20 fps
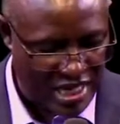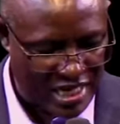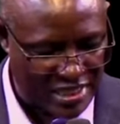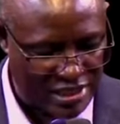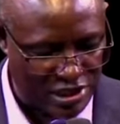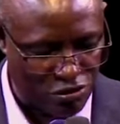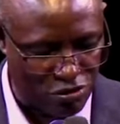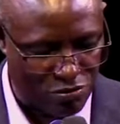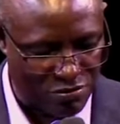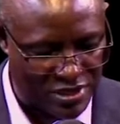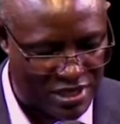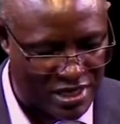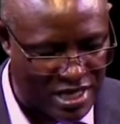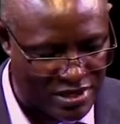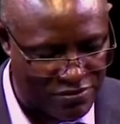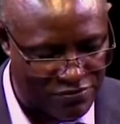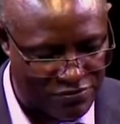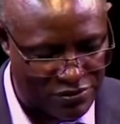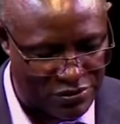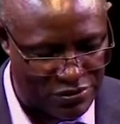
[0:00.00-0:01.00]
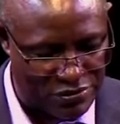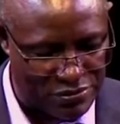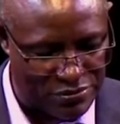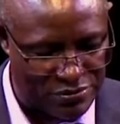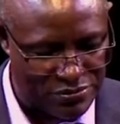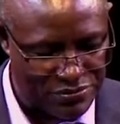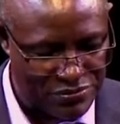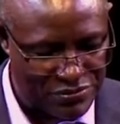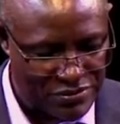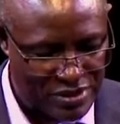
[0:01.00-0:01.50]
and it will be done for you.
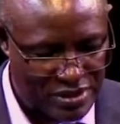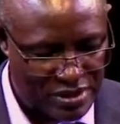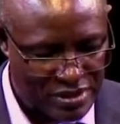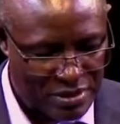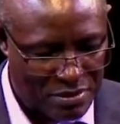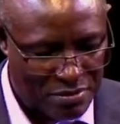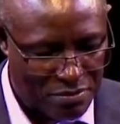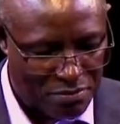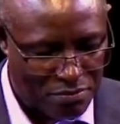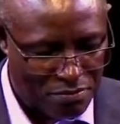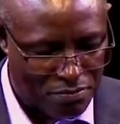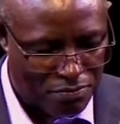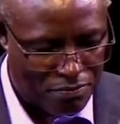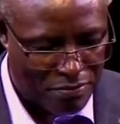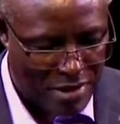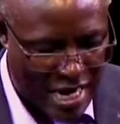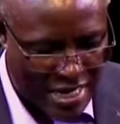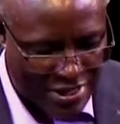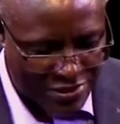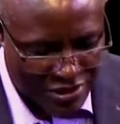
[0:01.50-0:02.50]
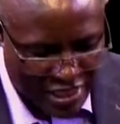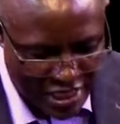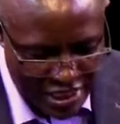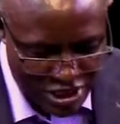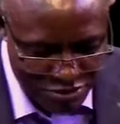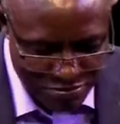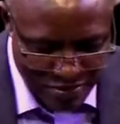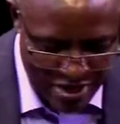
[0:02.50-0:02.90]
By this